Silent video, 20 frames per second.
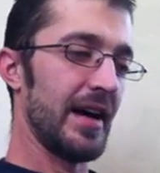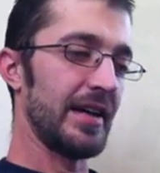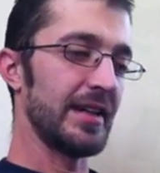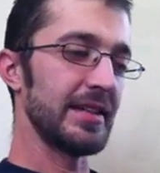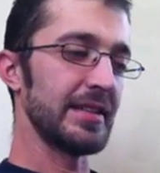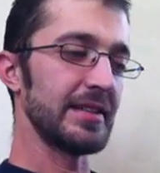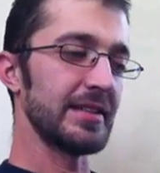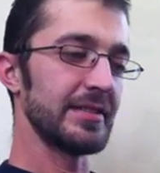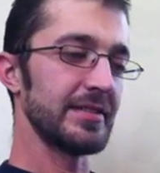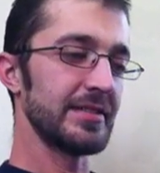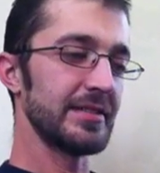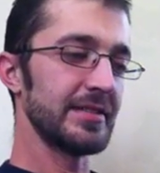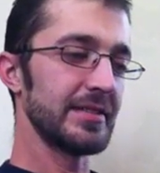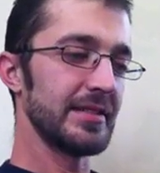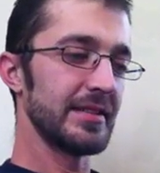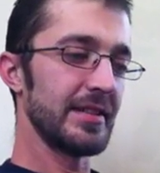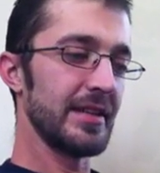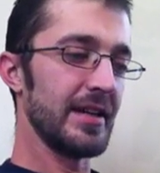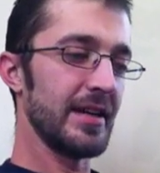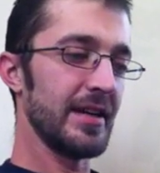I just
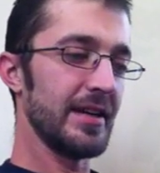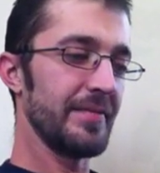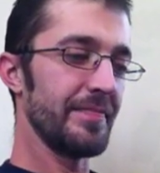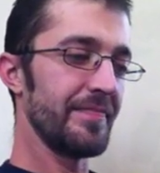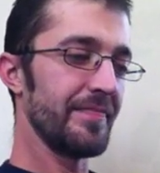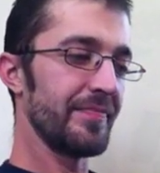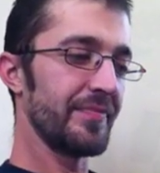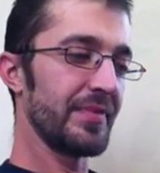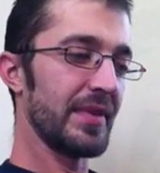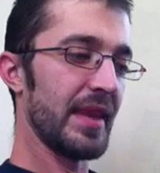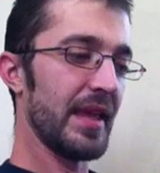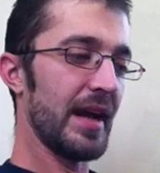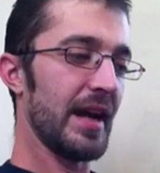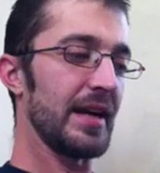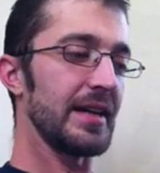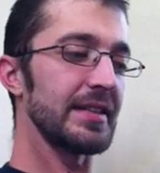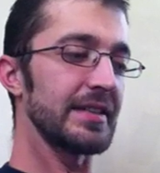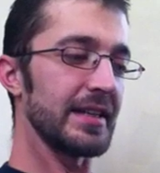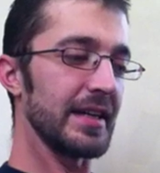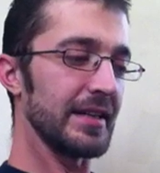
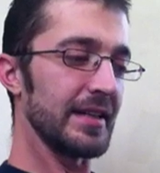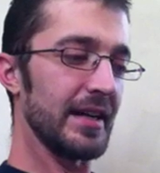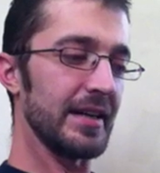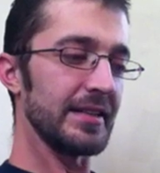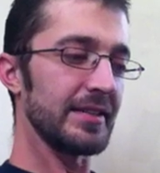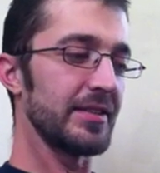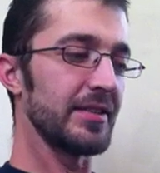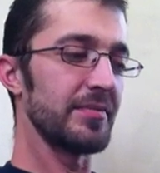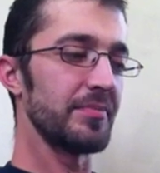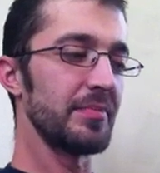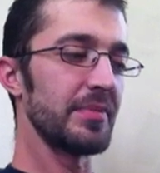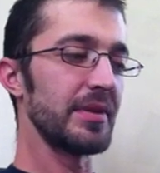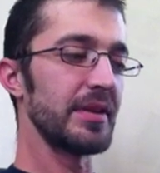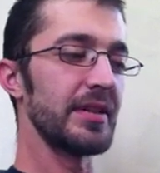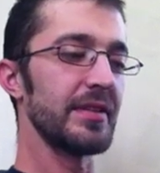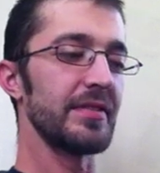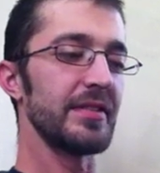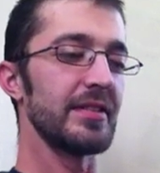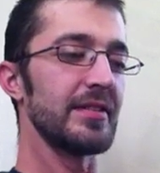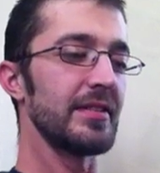I couldn't
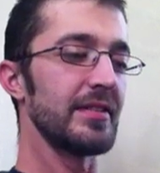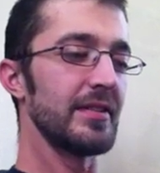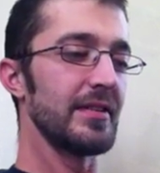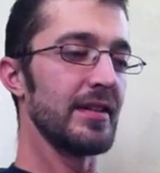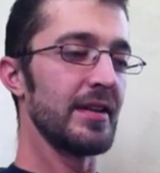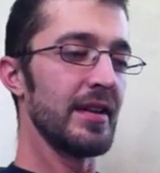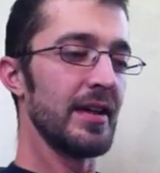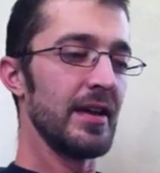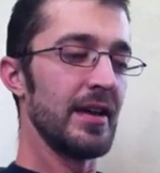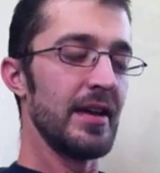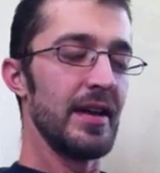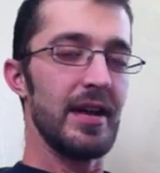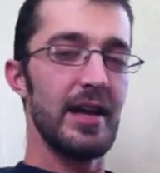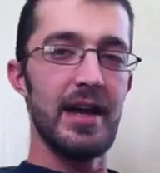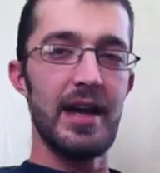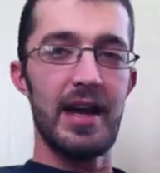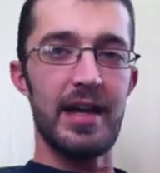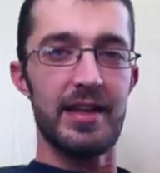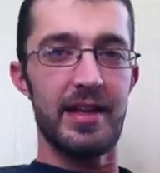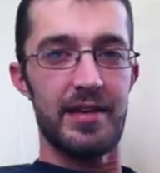believe it.
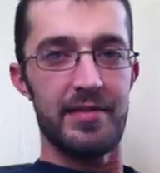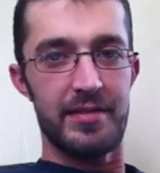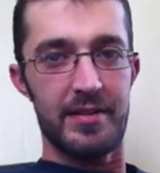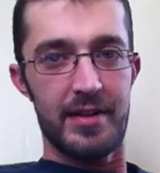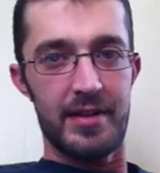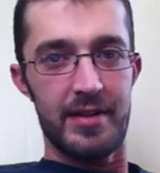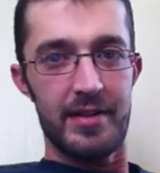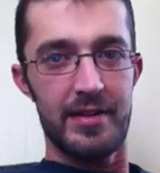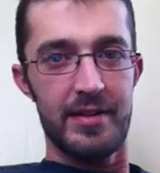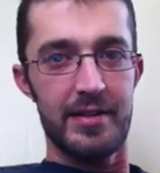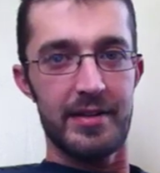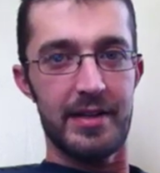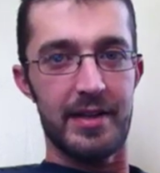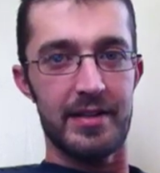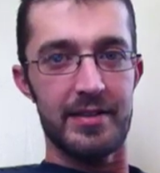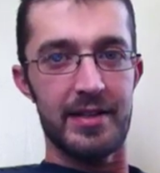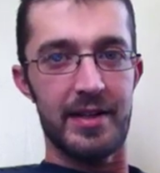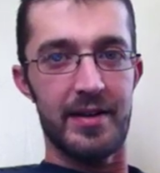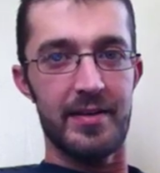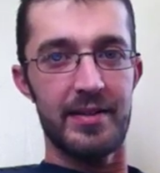And that, you
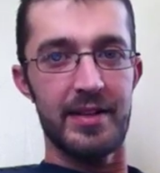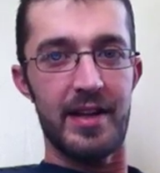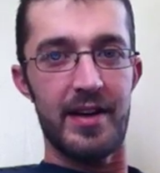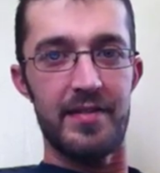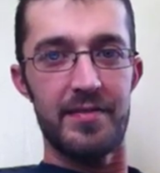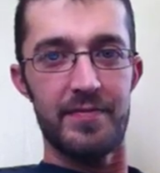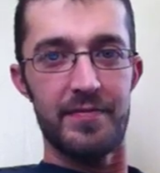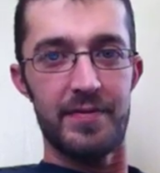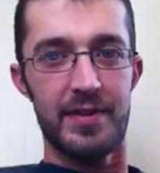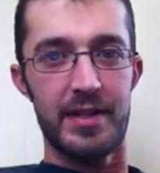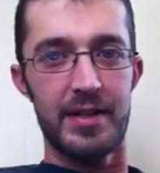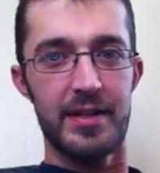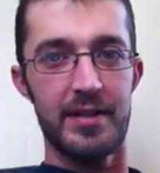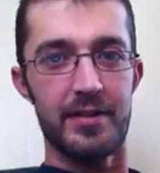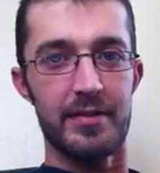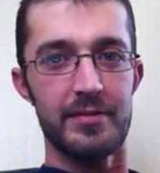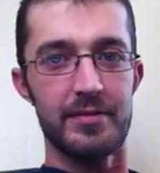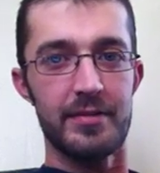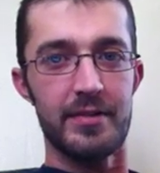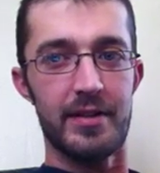can't tell me that
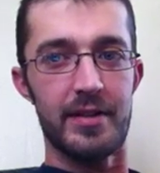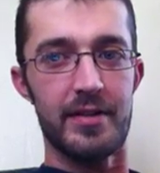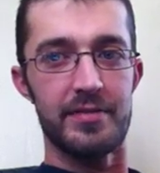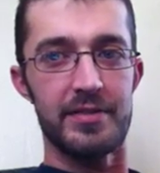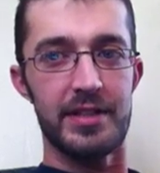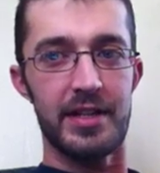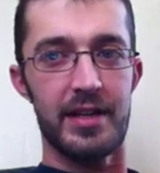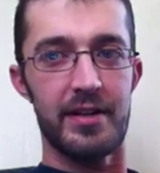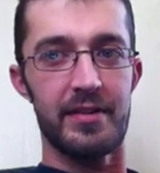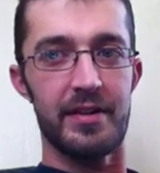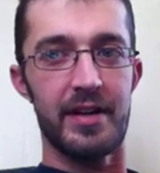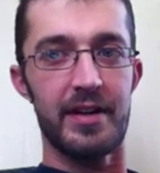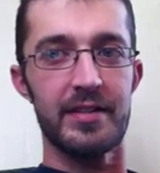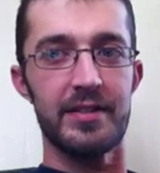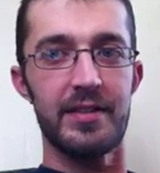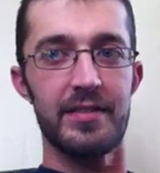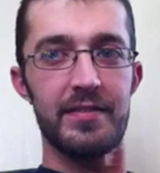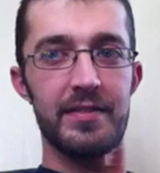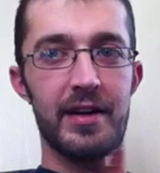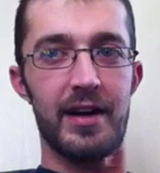video of Shadrach.
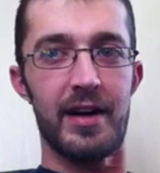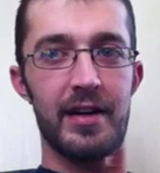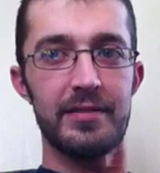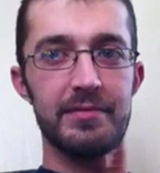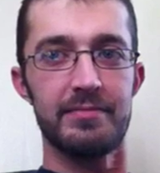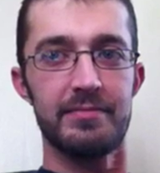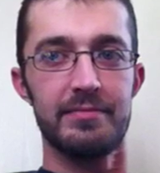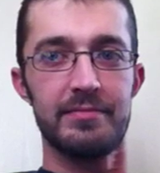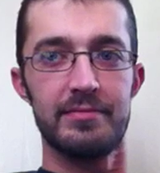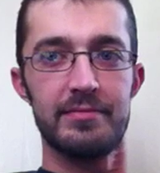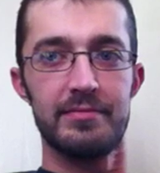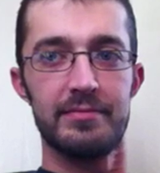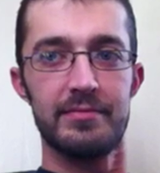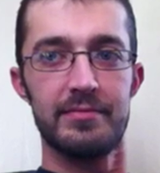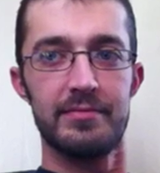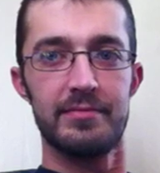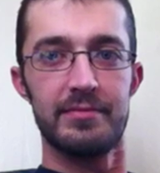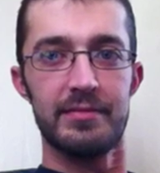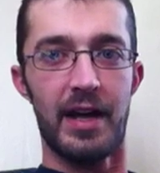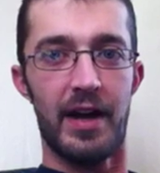
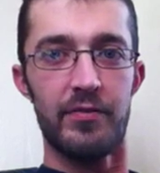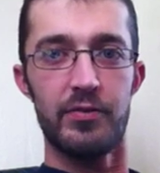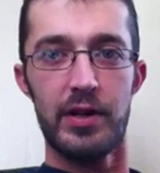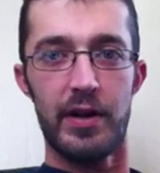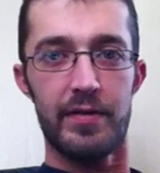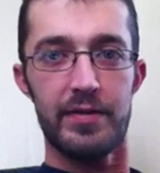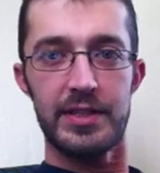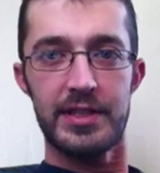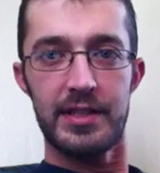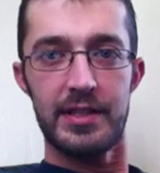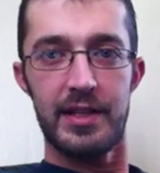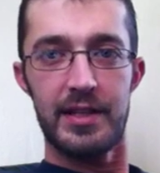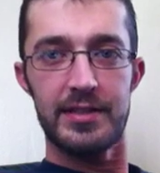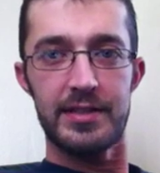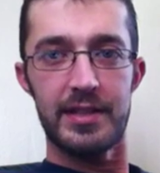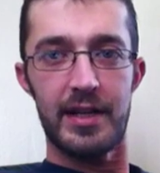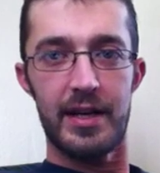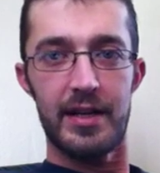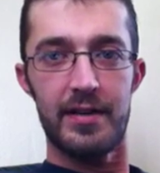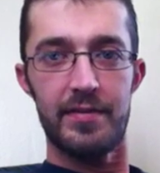Have you ever seen that
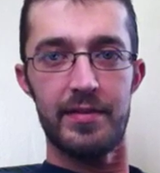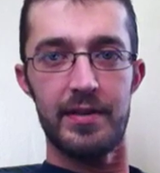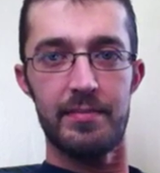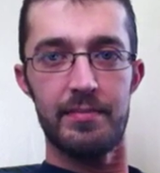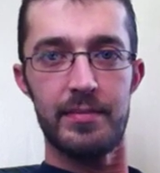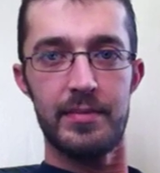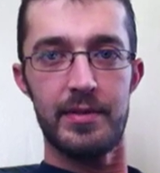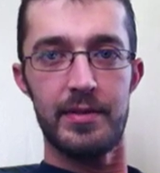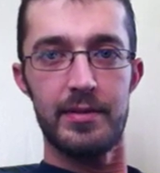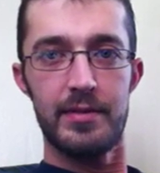side of him?